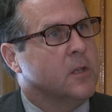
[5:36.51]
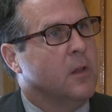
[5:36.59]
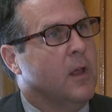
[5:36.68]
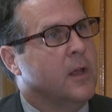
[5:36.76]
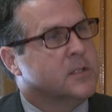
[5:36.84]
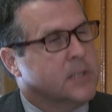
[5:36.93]

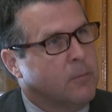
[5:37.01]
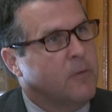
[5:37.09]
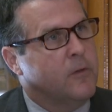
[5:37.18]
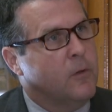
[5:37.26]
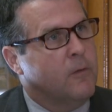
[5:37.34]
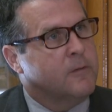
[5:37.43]
And, and some
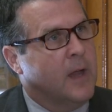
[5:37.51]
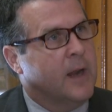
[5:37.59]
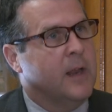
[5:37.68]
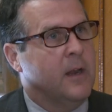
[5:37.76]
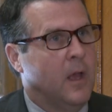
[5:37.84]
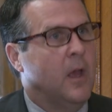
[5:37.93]
of you have done
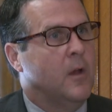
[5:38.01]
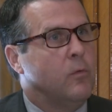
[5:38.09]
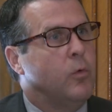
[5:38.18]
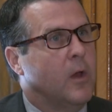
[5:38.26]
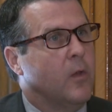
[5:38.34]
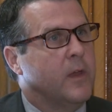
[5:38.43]
it
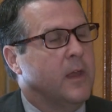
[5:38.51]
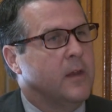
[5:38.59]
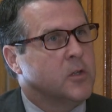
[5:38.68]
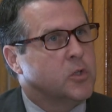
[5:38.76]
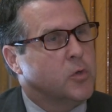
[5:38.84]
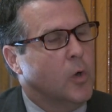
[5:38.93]
really in
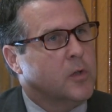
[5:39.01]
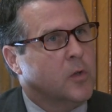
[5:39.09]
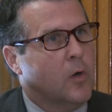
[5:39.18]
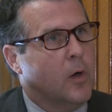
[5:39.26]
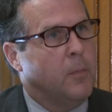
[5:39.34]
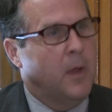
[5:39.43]
the short
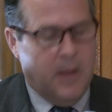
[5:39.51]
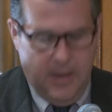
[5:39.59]
term.